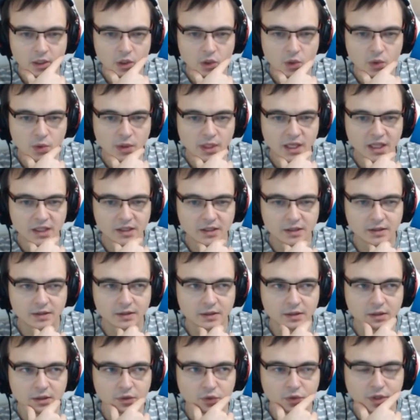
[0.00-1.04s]
you
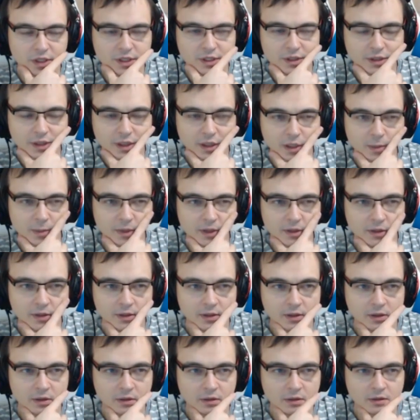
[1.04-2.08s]
get a Radiant
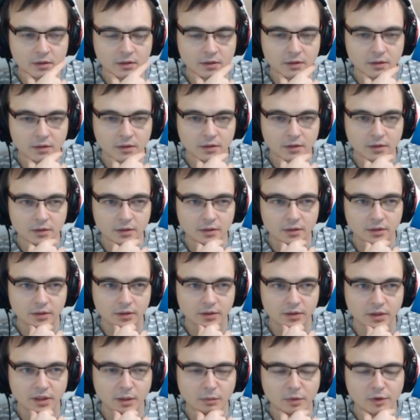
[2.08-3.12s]
Elemental,
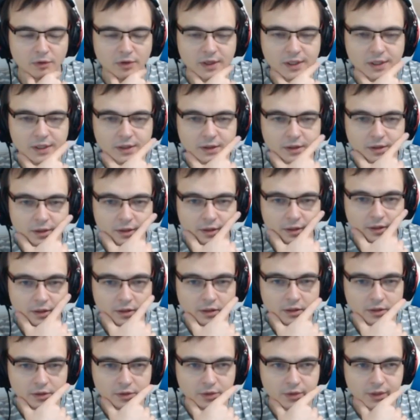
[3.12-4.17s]
double Radiant,
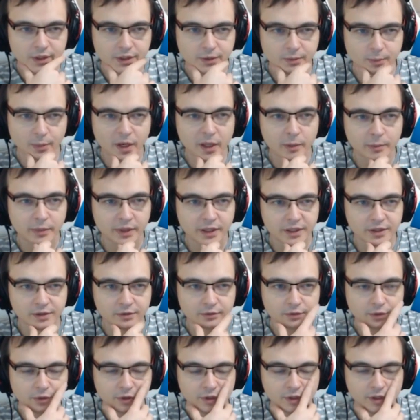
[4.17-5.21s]
and you can Mind
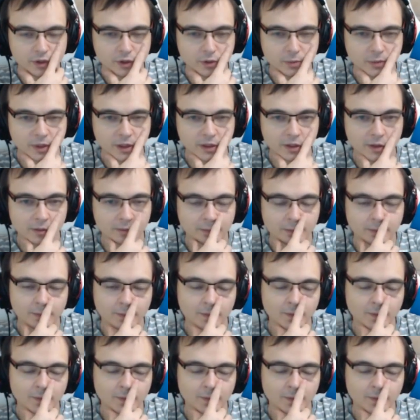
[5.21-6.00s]
Blast for 0 mana.